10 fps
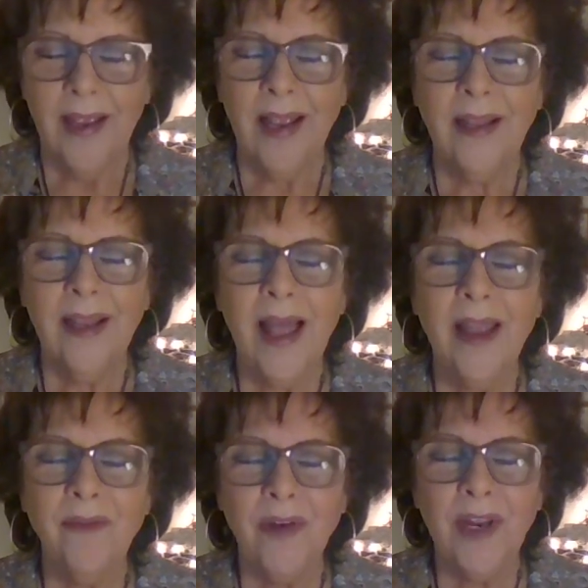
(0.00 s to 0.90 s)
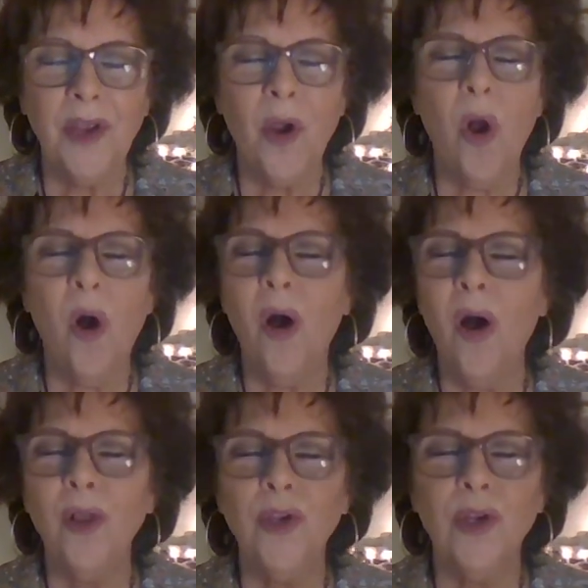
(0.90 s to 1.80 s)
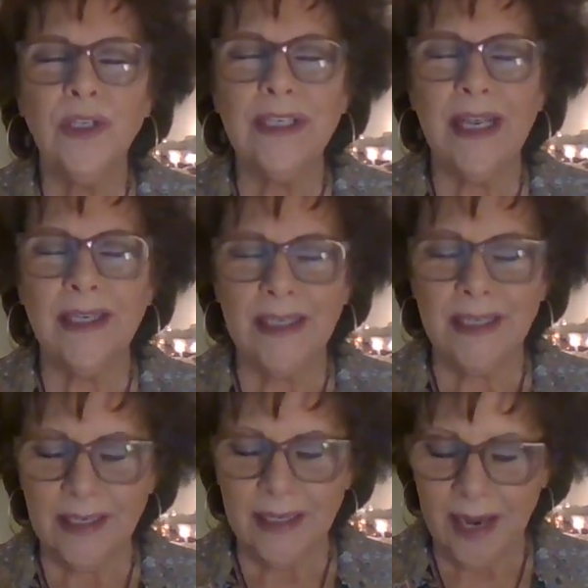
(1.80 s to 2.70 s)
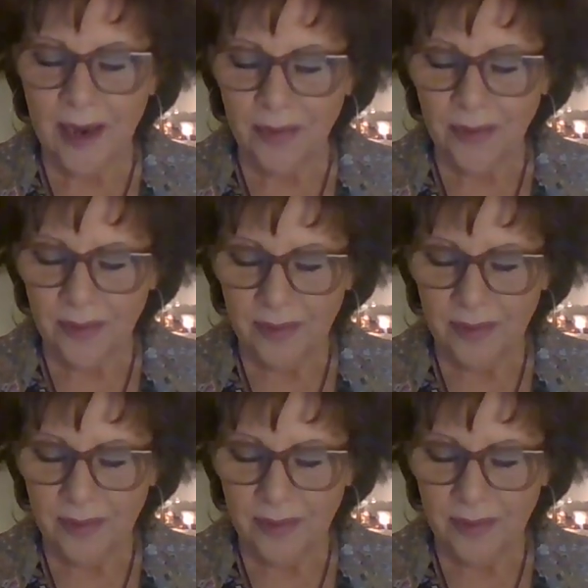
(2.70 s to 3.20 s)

enlivening all your senses now.